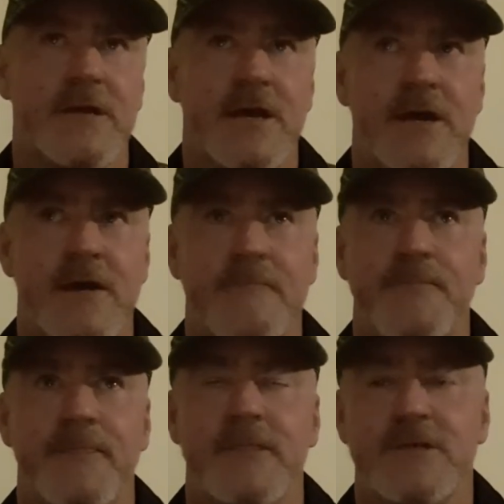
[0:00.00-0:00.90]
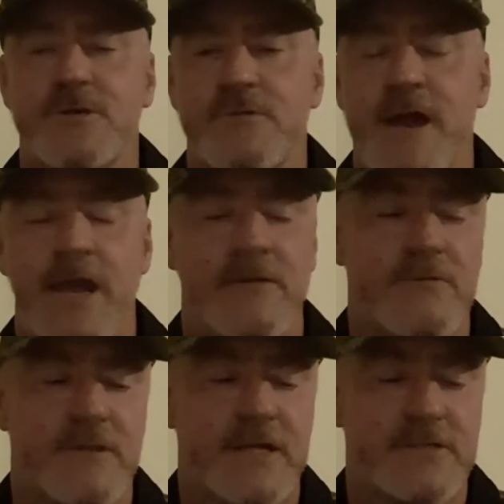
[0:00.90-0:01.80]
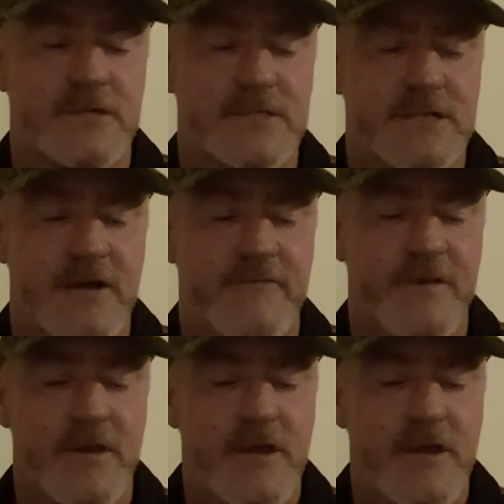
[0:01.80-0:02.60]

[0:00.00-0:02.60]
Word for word: the terrain, all that sort of stuff.